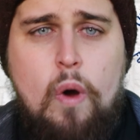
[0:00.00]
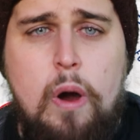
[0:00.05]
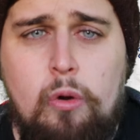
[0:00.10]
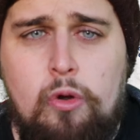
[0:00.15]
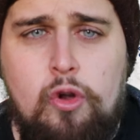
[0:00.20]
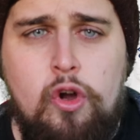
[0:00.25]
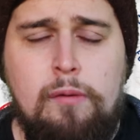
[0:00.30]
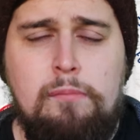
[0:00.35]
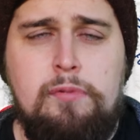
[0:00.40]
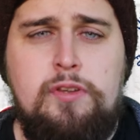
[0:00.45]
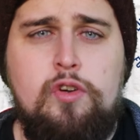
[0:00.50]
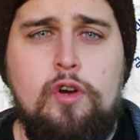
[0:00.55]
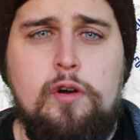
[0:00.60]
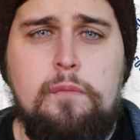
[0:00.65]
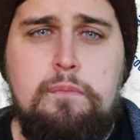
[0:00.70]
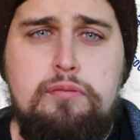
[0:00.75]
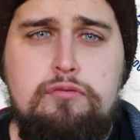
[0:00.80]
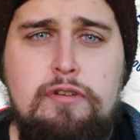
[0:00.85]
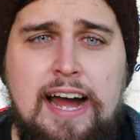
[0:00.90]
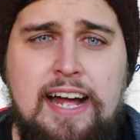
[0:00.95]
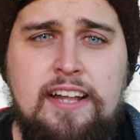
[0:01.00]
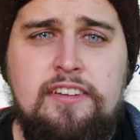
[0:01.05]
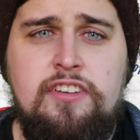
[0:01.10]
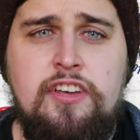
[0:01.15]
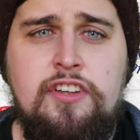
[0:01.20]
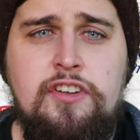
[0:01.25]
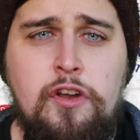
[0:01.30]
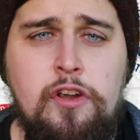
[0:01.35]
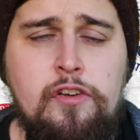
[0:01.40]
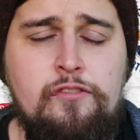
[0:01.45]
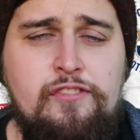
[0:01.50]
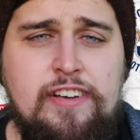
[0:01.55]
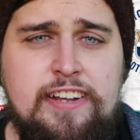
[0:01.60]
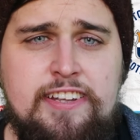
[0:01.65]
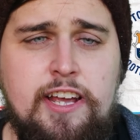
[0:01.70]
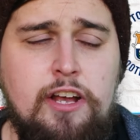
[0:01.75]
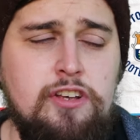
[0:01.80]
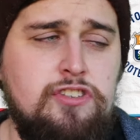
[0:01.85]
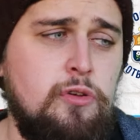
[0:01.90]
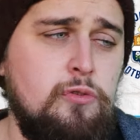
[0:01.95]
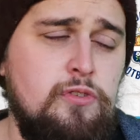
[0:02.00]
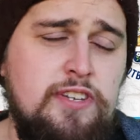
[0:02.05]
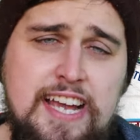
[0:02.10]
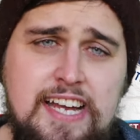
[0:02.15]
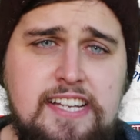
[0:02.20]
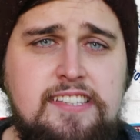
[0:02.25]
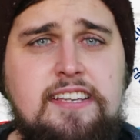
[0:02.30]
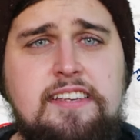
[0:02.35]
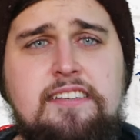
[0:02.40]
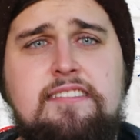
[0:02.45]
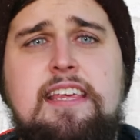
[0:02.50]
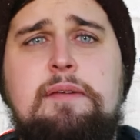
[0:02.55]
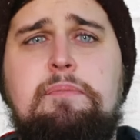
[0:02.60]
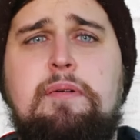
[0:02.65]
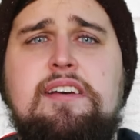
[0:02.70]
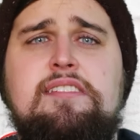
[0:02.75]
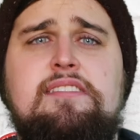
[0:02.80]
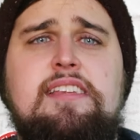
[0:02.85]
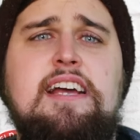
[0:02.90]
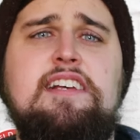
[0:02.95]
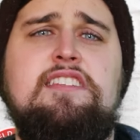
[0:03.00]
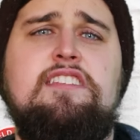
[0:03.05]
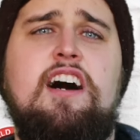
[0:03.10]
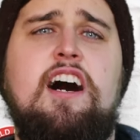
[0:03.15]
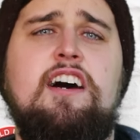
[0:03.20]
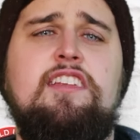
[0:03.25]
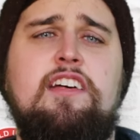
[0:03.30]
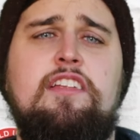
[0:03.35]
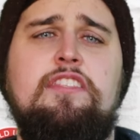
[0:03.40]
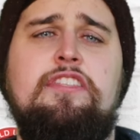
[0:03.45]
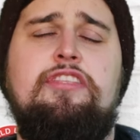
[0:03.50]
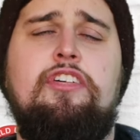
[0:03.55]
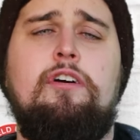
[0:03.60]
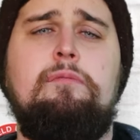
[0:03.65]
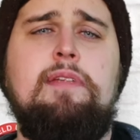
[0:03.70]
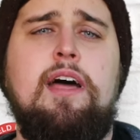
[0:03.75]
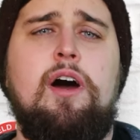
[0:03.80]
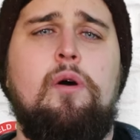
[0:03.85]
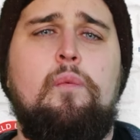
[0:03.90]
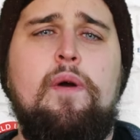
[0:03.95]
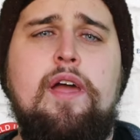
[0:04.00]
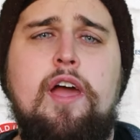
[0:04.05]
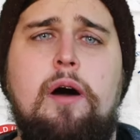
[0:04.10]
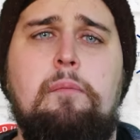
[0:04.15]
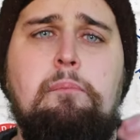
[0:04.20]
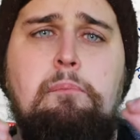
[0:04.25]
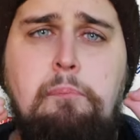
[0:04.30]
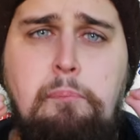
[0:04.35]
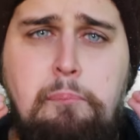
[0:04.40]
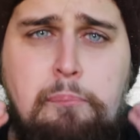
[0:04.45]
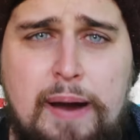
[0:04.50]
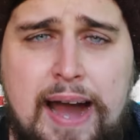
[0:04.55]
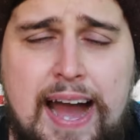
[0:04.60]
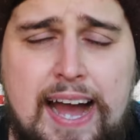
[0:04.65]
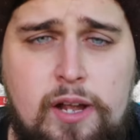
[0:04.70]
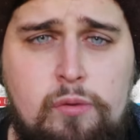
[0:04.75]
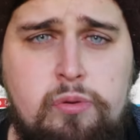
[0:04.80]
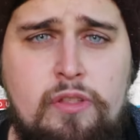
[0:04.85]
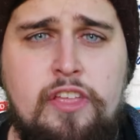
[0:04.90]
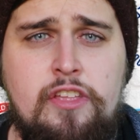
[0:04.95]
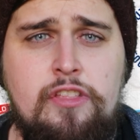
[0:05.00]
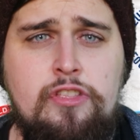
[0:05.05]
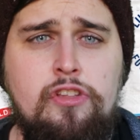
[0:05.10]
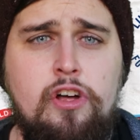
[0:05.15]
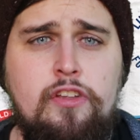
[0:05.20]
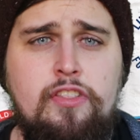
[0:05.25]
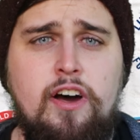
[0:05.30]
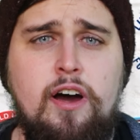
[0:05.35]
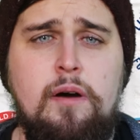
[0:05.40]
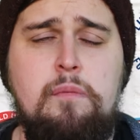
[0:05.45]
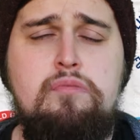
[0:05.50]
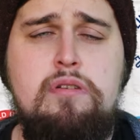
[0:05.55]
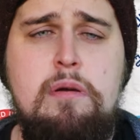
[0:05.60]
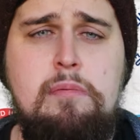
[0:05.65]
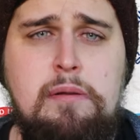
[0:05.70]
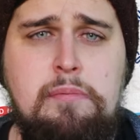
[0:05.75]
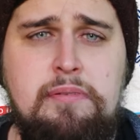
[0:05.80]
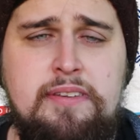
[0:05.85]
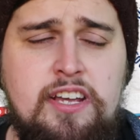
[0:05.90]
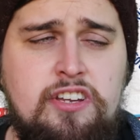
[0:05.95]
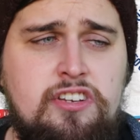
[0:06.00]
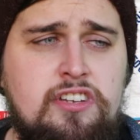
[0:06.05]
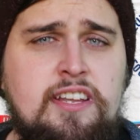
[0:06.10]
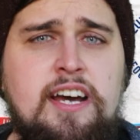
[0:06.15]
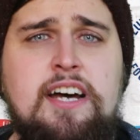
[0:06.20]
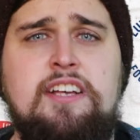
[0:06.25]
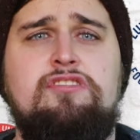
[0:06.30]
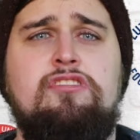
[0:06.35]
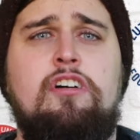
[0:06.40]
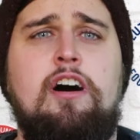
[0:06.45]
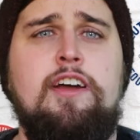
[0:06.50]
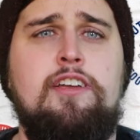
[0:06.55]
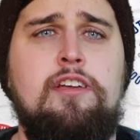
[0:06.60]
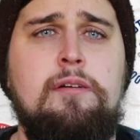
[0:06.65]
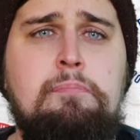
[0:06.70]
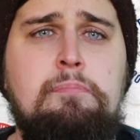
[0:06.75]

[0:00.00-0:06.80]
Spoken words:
Welcome to a brand new video. So yes, in Seabus Taste Tarts and Thumbnail, we are back with another Premier League prediction. That's right,